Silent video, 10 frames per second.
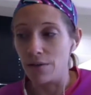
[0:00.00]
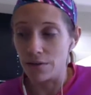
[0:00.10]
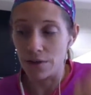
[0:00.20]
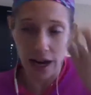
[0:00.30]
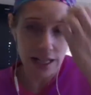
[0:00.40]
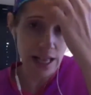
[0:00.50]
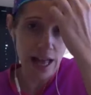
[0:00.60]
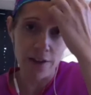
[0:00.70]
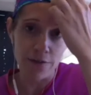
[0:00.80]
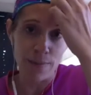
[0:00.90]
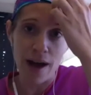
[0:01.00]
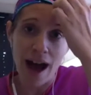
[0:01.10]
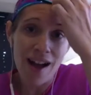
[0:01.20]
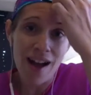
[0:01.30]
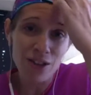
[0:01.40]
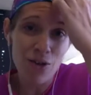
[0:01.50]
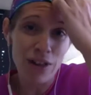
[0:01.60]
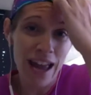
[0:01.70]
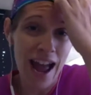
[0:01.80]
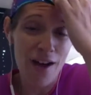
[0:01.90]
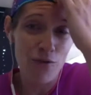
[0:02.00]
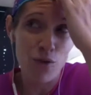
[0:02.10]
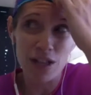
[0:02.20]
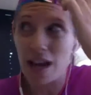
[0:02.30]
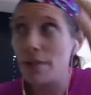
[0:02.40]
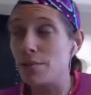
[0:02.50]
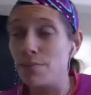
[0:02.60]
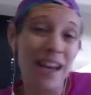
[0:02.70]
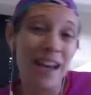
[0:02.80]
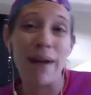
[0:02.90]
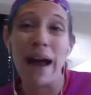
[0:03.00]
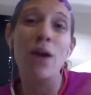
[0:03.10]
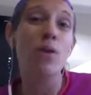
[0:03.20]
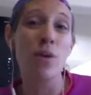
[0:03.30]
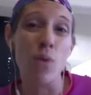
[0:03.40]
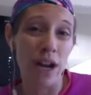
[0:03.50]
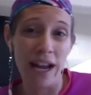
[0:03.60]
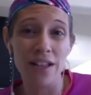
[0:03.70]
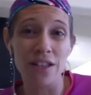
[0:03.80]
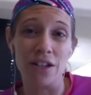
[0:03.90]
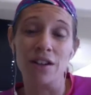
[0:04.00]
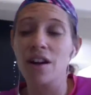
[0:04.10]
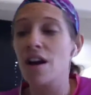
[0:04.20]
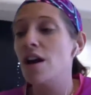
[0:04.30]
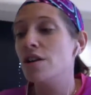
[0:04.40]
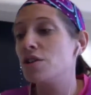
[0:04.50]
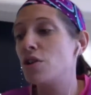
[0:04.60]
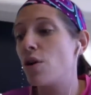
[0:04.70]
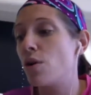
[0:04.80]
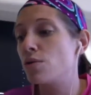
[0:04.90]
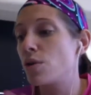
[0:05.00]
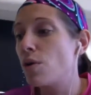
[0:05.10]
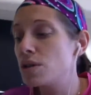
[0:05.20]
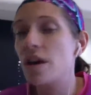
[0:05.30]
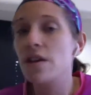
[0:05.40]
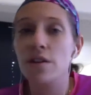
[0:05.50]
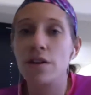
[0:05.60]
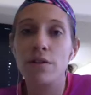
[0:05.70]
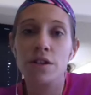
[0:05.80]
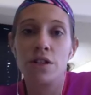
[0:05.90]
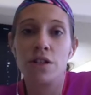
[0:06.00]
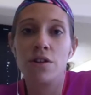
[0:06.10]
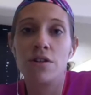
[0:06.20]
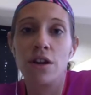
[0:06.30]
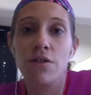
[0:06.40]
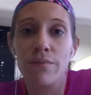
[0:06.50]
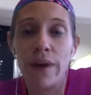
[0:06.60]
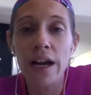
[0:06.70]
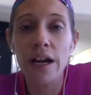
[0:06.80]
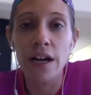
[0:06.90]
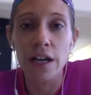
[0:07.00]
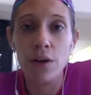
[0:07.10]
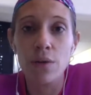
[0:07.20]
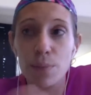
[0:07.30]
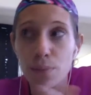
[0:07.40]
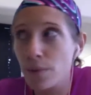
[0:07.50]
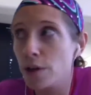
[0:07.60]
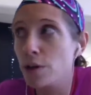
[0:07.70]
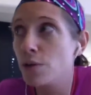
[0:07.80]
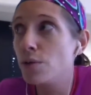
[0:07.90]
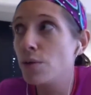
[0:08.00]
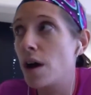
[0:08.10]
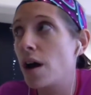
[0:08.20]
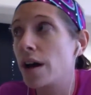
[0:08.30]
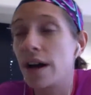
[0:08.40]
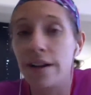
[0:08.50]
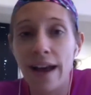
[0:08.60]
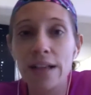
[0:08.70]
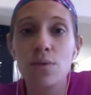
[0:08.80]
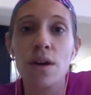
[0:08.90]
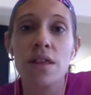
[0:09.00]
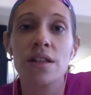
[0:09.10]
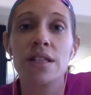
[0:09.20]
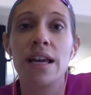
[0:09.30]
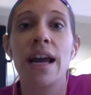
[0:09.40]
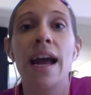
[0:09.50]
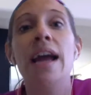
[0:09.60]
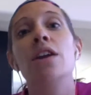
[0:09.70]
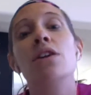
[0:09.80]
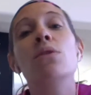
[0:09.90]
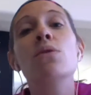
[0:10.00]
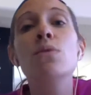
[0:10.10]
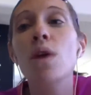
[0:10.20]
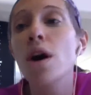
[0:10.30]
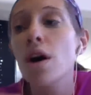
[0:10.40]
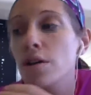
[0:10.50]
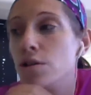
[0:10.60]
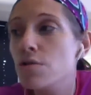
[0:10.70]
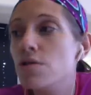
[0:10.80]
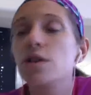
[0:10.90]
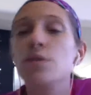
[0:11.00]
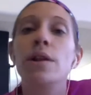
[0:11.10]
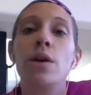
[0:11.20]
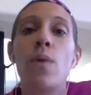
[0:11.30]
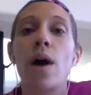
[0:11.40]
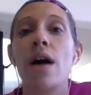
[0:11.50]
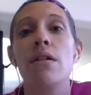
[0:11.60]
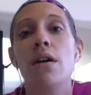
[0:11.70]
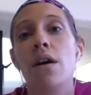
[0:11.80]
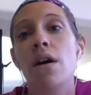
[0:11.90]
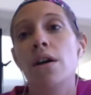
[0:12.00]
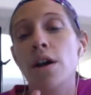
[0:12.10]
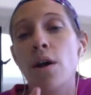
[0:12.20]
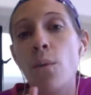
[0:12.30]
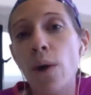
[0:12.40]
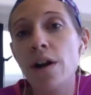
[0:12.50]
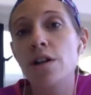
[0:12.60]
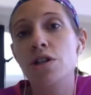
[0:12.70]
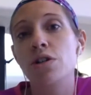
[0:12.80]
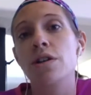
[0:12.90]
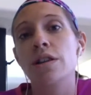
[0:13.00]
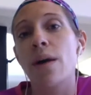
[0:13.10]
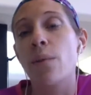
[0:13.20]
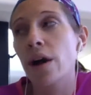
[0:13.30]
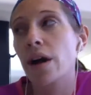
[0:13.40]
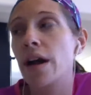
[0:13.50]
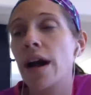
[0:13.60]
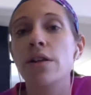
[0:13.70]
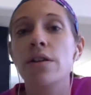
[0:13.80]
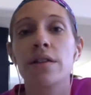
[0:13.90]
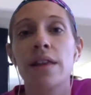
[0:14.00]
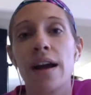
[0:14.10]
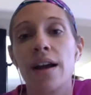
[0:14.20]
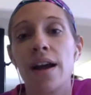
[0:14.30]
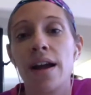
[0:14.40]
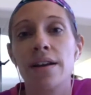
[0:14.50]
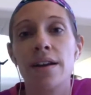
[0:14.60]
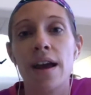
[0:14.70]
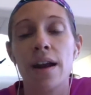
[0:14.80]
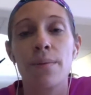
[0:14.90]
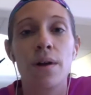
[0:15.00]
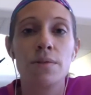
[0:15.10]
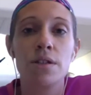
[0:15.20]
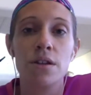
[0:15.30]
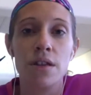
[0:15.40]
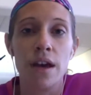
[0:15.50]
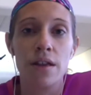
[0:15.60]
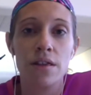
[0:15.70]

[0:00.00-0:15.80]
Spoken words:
crazy life, but I also only have what's helped me and my only one answer. So go to other coaches too that you admire and you connect with and say, hey, you do this really well. Where did you learn that? Where can I learn that? And I promise you that